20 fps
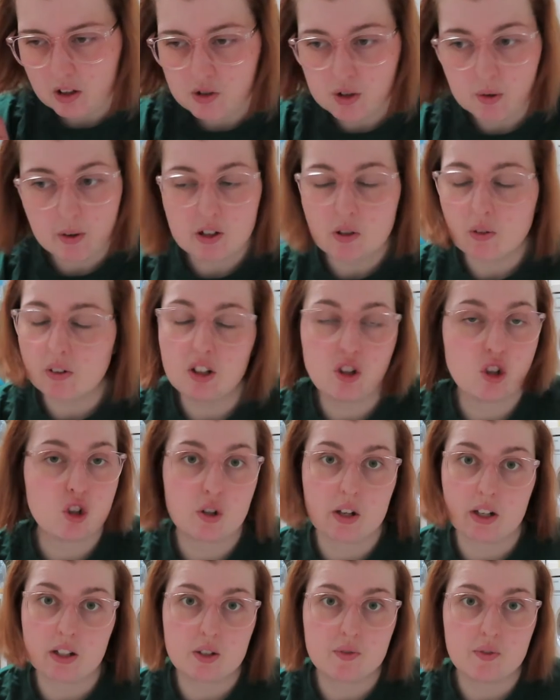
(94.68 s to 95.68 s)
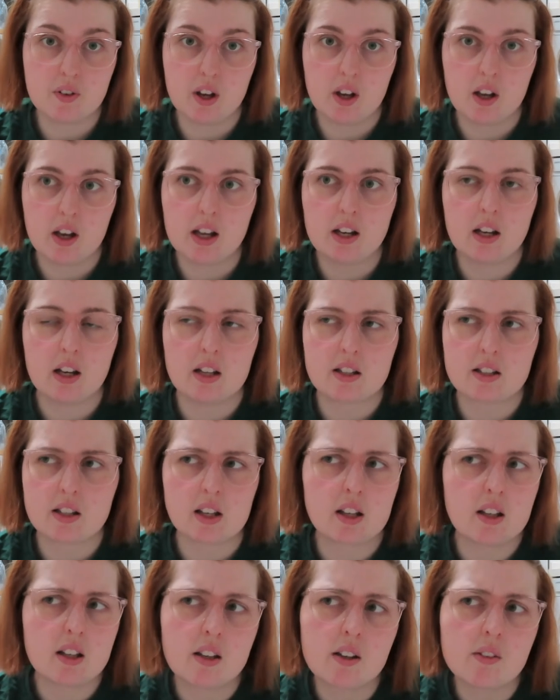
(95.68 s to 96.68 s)
I don't need to transfer. And then it's
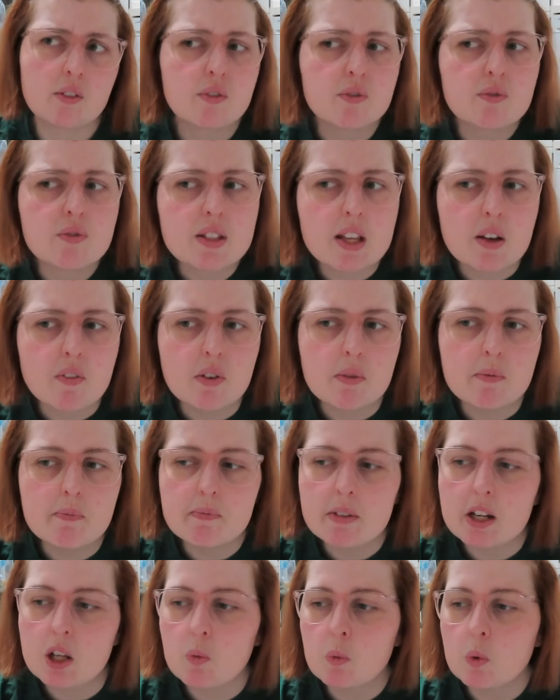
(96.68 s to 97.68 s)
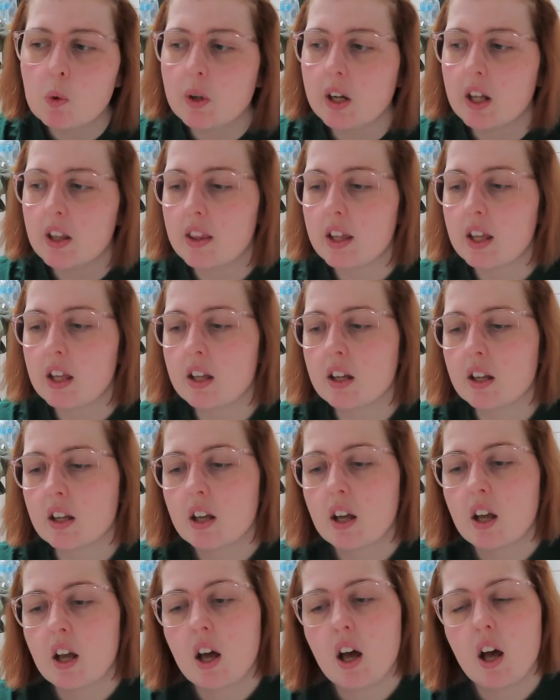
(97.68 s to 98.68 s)
like a 7-minute walk, I think.
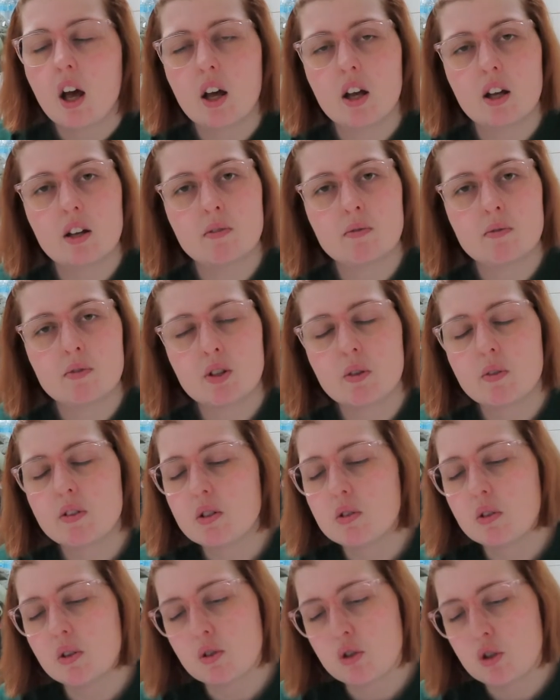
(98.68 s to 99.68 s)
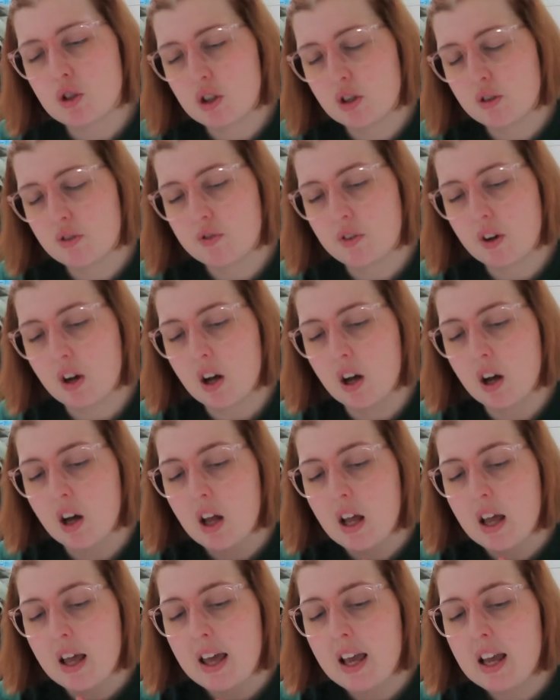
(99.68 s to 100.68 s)
So it's not too far.
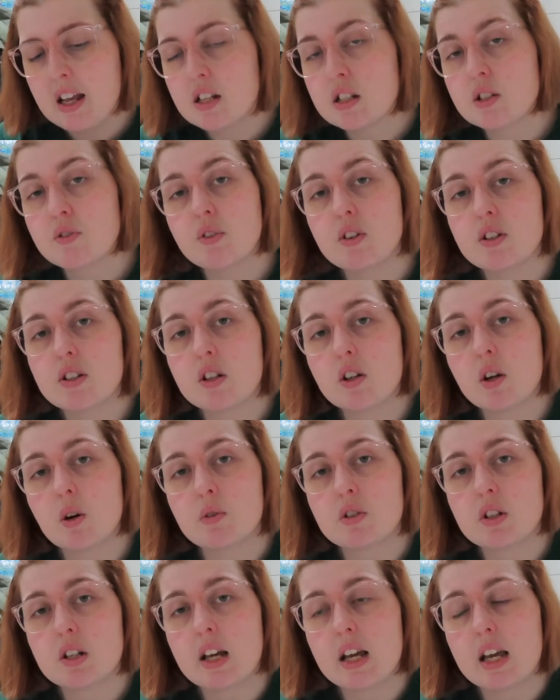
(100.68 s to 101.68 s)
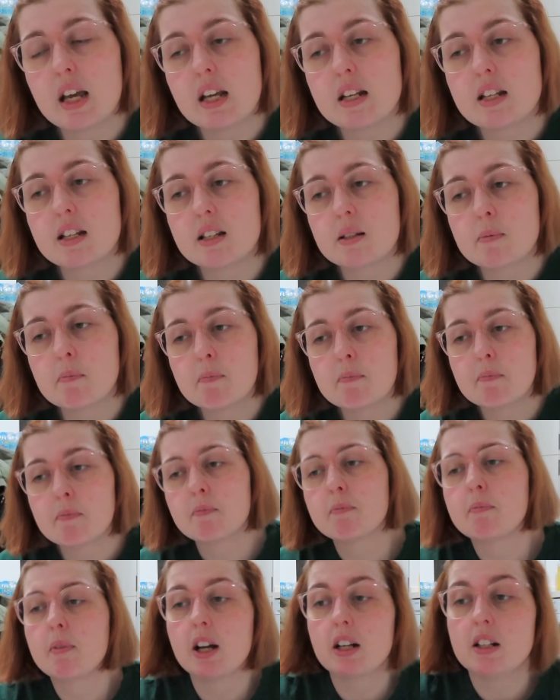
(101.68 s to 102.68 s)
It is freezing cold today. It is
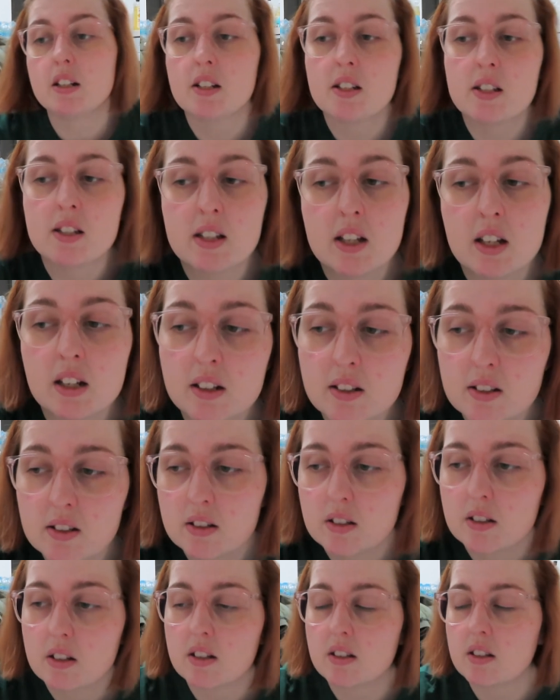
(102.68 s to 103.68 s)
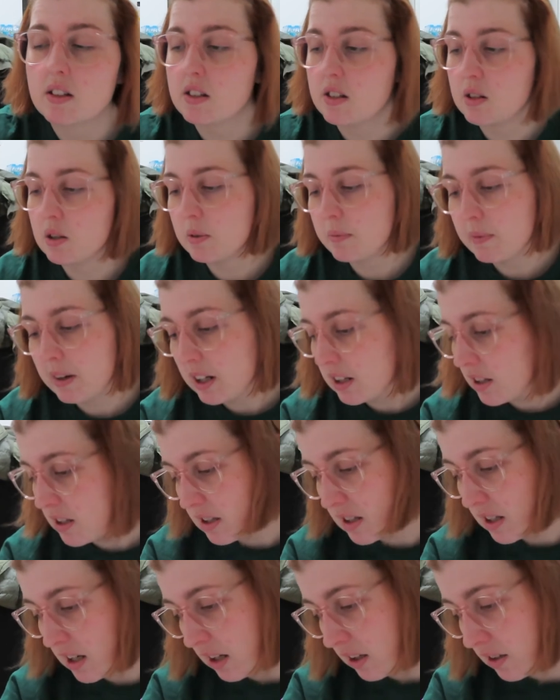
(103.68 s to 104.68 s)
-6. Is it still
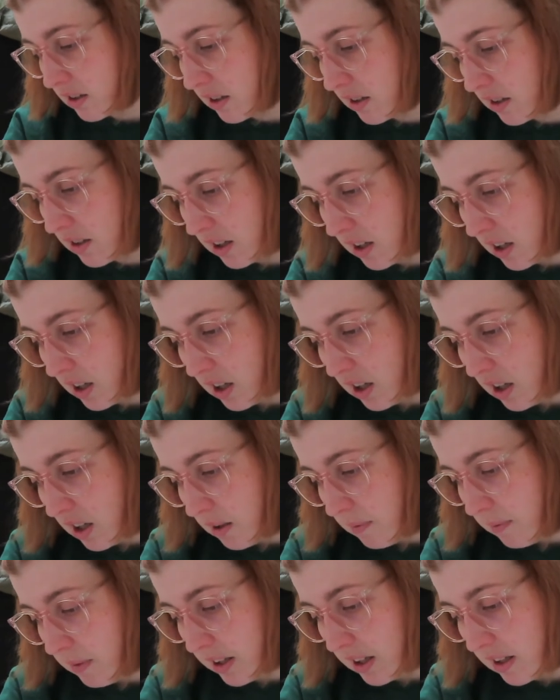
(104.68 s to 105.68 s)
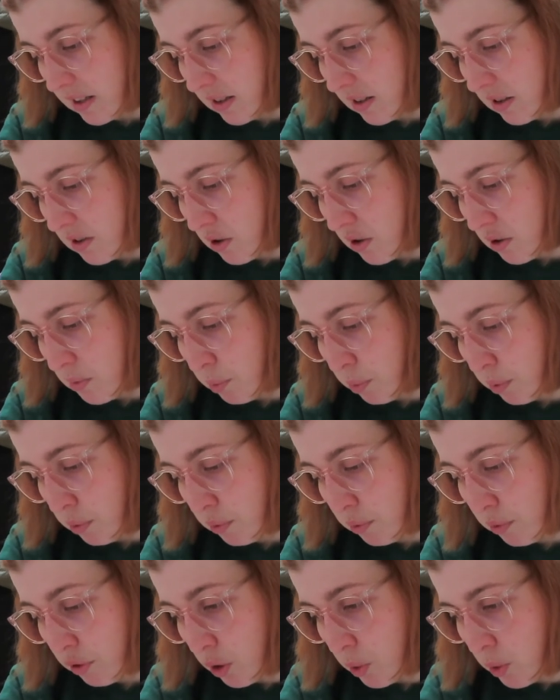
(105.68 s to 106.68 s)
-6? Because it's just
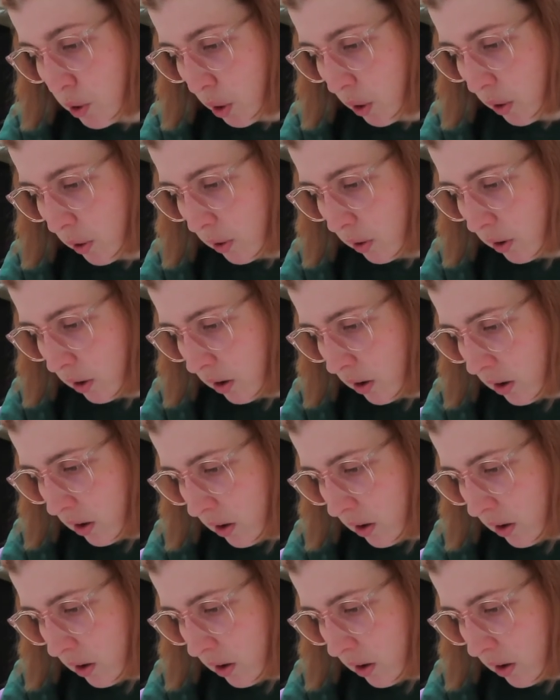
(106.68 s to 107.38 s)
brutal.